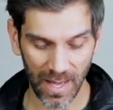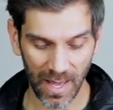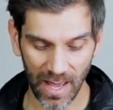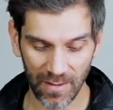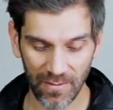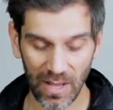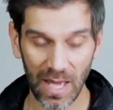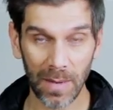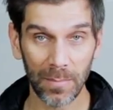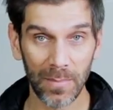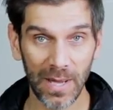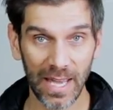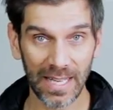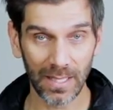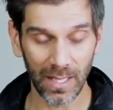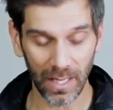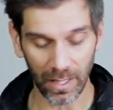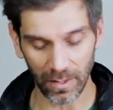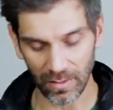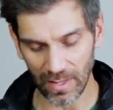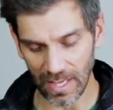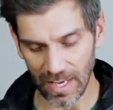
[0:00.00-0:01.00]
I've had bad
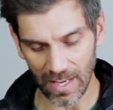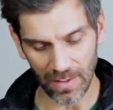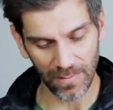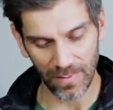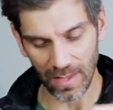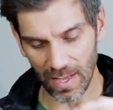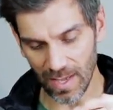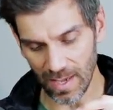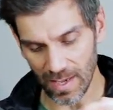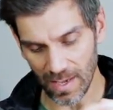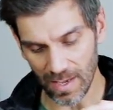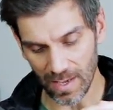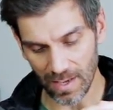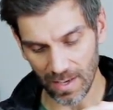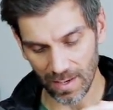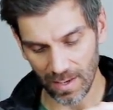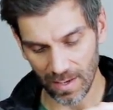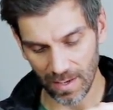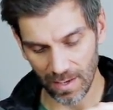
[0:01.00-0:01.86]
luck. They